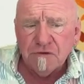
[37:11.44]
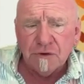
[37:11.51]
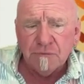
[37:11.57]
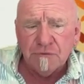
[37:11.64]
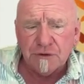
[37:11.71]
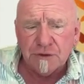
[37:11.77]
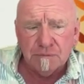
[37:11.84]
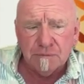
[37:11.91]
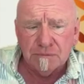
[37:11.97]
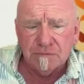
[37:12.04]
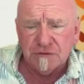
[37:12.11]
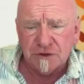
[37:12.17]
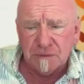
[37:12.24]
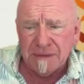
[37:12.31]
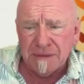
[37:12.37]
for
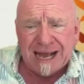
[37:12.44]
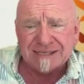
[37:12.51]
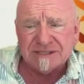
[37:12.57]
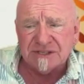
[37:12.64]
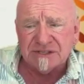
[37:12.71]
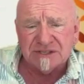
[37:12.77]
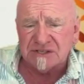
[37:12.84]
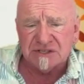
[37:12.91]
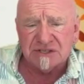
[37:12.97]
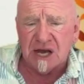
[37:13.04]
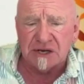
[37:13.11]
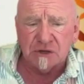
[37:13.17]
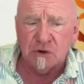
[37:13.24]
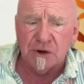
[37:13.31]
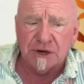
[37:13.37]
the masses, it's
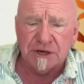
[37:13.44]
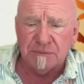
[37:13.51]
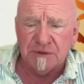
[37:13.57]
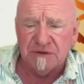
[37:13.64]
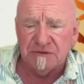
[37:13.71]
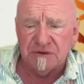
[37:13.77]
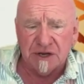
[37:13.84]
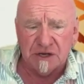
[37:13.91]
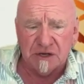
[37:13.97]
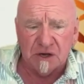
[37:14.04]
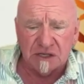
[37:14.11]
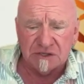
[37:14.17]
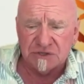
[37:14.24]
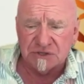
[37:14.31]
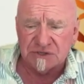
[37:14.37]
not going to be very
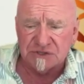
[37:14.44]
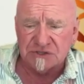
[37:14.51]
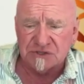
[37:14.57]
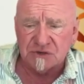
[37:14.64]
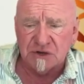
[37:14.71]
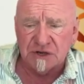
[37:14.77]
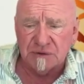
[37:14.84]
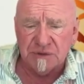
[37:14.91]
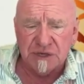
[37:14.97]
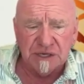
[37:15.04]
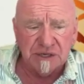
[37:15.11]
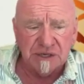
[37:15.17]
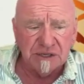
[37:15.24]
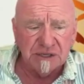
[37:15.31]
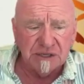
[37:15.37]
conscious. It's going to
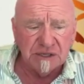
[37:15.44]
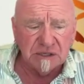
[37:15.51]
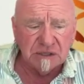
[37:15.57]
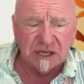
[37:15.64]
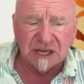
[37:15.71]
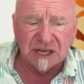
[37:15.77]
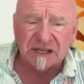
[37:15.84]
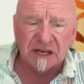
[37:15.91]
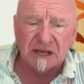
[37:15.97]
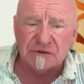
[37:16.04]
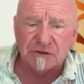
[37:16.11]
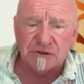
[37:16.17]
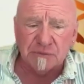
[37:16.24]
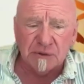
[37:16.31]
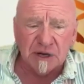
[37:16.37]
be like the
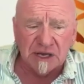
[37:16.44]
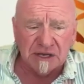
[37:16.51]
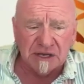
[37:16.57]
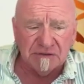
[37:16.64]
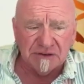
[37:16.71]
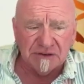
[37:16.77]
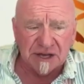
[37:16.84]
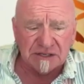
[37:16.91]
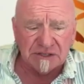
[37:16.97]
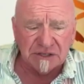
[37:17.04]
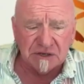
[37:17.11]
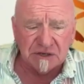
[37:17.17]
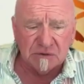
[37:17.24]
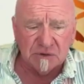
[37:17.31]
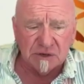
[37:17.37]
100th monkey
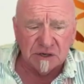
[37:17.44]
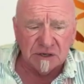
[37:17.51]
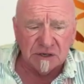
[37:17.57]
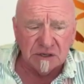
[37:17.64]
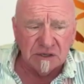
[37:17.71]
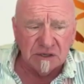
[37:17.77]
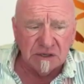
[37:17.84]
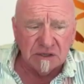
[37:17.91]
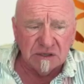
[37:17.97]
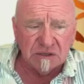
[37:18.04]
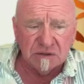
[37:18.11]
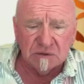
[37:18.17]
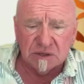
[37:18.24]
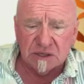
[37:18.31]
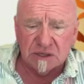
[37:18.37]
effect,
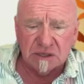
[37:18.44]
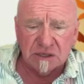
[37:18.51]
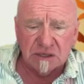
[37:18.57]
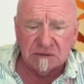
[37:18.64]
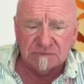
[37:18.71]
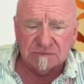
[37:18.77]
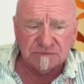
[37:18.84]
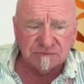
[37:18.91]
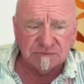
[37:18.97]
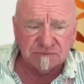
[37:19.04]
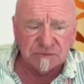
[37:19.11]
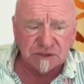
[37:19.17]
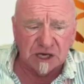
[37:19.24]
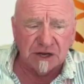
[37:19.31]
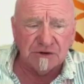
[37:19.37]
where
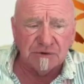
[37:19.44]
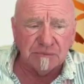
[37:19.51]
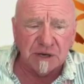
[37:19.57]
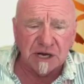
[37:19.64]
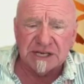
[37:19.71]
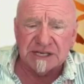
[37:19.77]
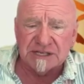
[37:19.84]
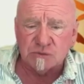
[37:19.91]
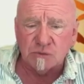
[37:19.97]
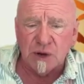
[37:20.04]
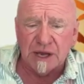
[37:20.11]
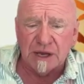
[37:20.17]
100 monkeys